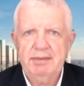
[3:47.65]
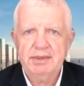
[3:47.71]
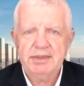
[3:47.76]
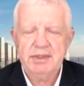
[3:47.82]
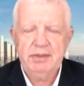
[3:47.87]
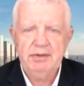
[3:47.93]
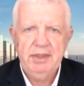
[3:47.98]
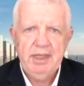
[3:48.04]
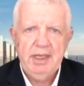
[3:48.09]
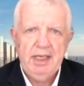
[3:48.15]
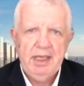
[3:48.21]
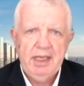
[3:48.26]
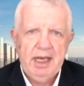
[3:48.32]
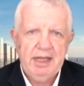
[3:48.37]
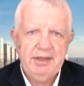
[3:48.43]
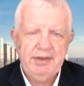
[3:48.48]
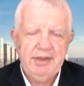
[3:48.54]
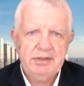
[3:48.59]
So
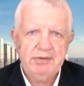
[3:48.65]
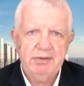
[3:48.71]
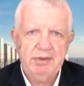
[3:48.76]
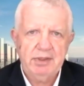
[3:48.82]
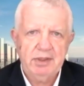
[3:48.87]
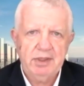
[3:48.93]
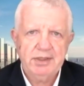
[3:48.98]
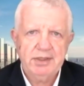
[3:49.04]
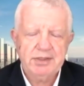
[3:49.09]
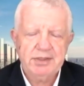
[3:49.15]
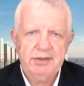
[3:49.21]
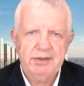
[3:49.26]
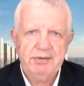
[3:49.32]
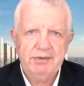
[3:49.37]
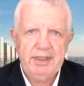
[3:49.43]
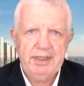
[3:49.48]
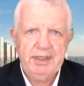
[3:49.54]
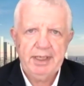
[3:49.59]
I think to a large
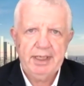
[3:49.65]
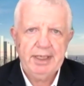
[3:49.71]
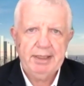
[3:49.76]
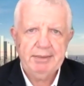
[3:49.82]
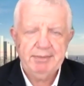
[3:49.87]
degree, um,